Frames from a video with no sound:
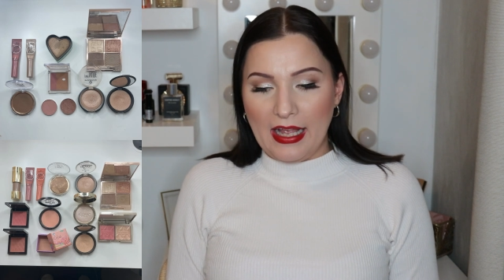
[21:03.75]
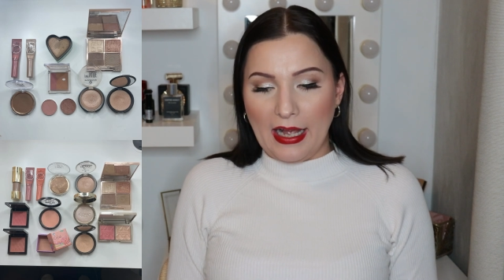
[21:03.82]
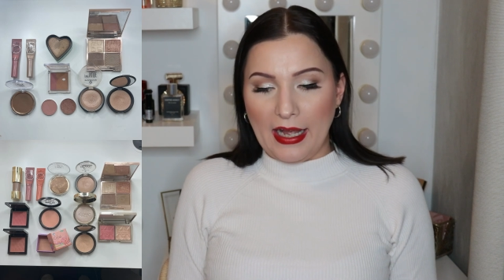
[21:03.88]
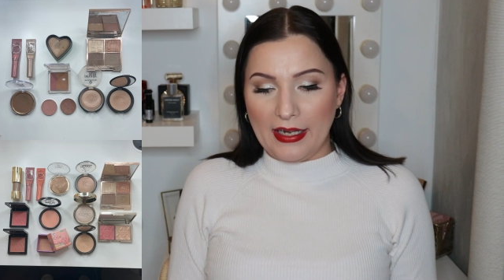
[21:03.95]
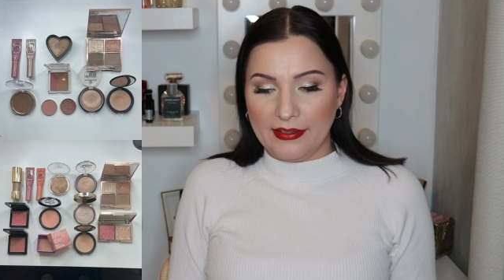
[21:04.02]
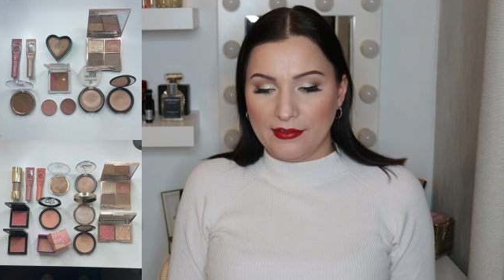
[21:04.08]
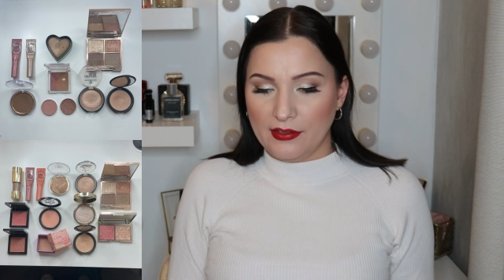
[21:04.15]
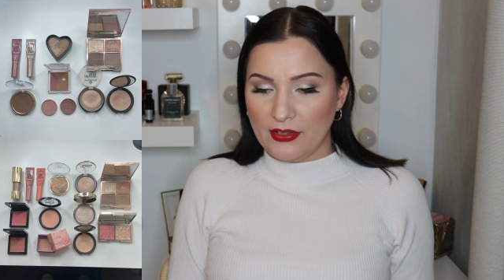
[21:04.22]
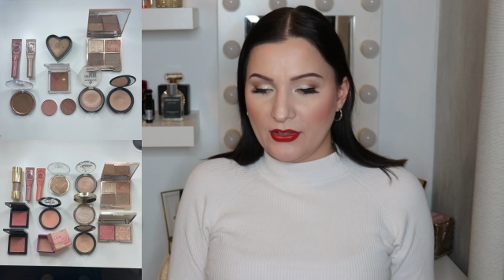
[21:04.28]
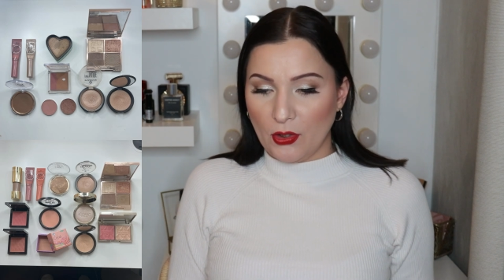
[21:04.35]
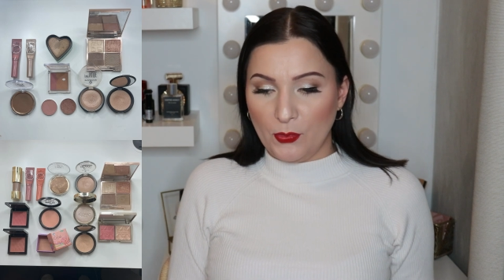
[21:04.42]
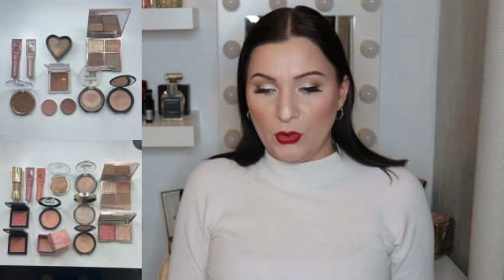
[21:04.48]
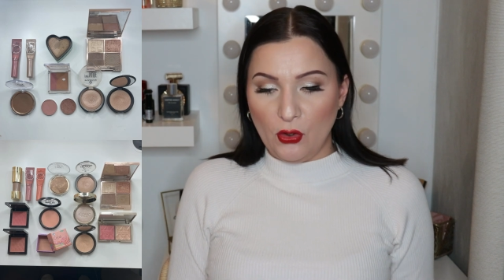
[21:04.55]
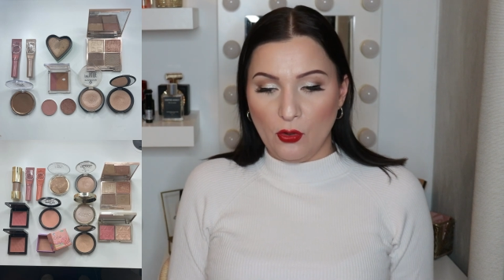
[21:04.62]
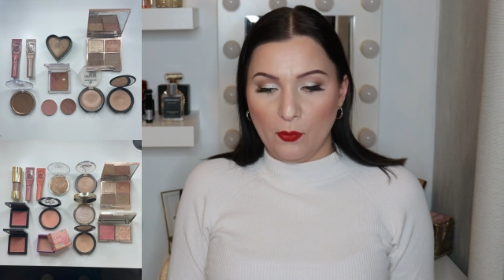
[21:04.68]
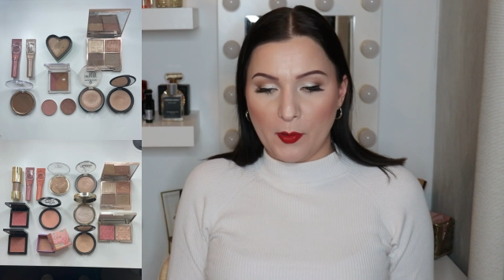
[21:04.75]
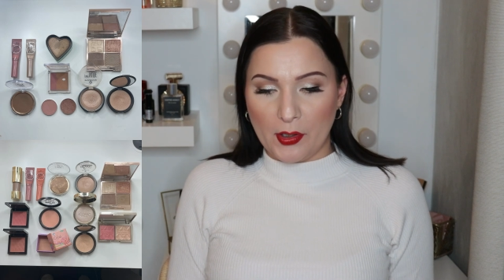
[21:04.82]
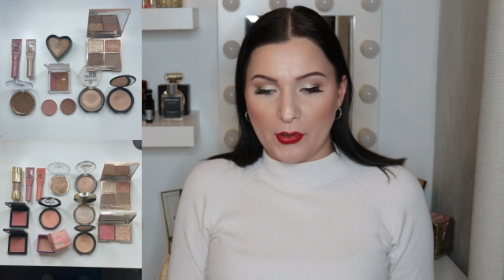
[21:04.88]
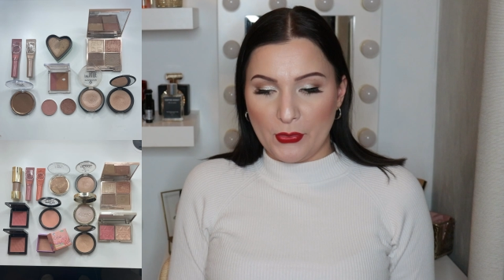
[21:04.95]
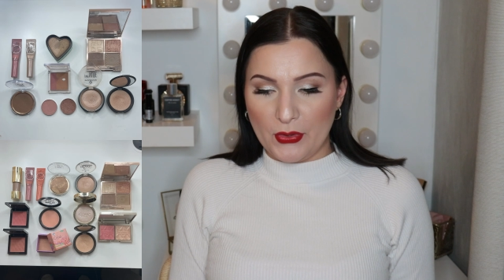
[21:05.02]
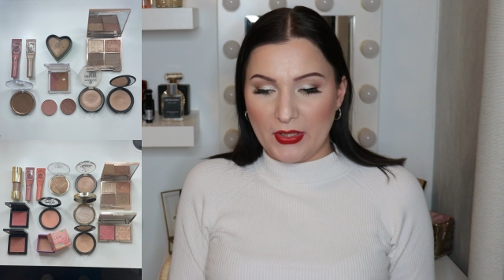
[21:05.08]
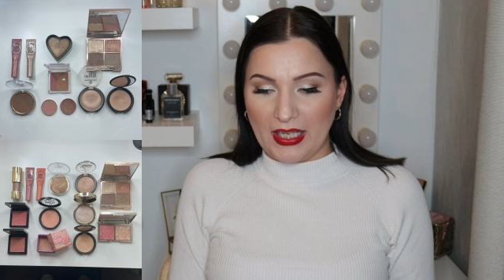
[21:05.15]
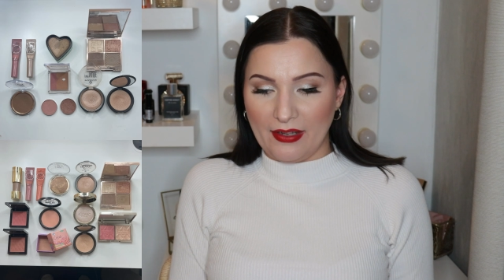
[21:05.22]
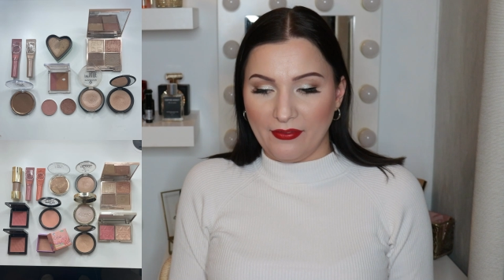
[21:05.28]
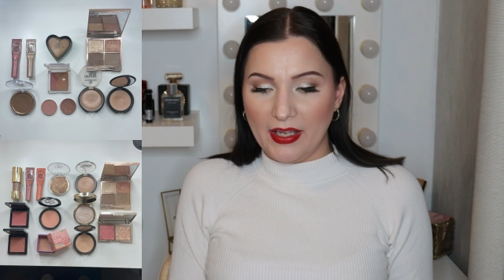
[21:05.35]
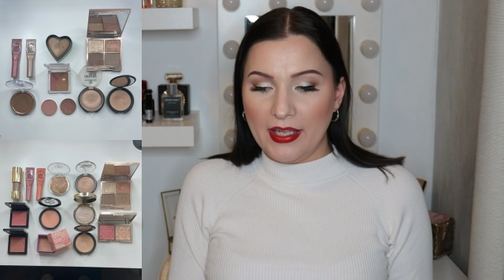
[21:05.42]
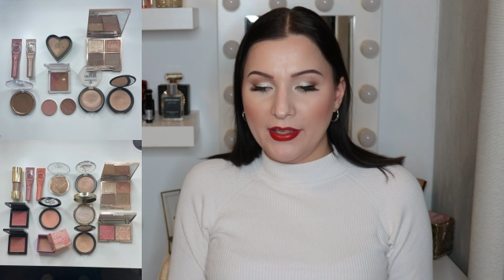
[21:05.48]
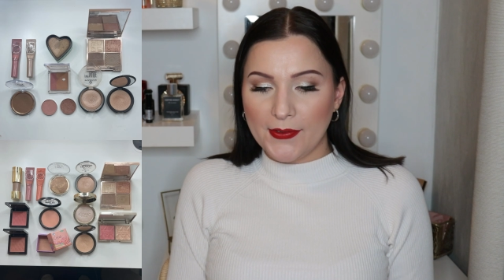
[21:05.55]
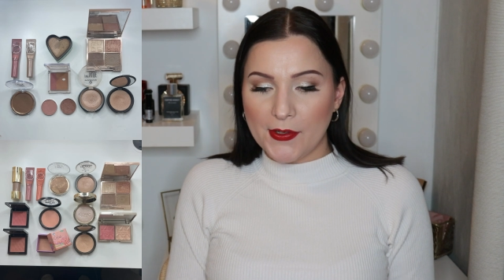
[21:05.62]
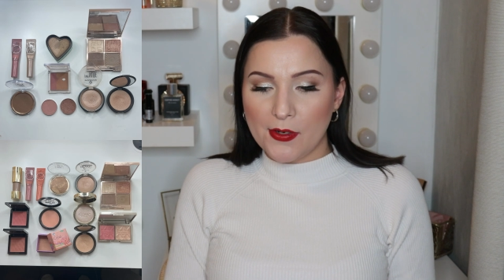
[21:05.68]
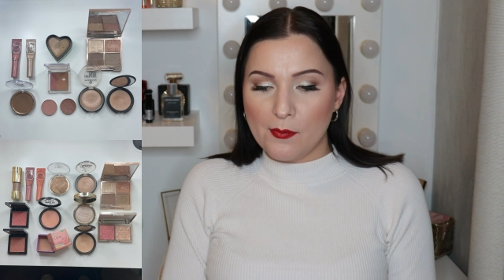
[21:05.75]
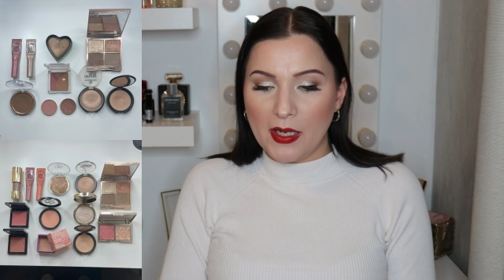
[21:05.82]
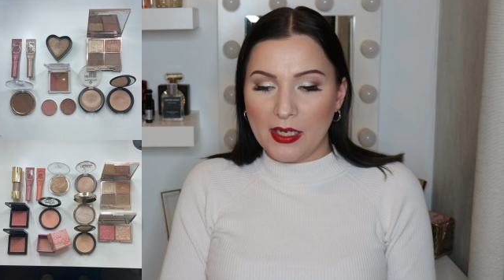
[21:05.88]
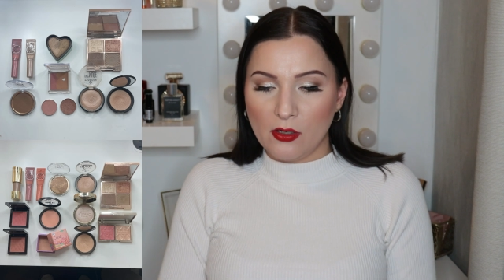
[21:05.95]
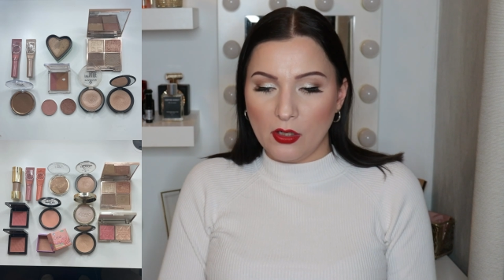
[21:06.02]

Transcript: and some new products have entered my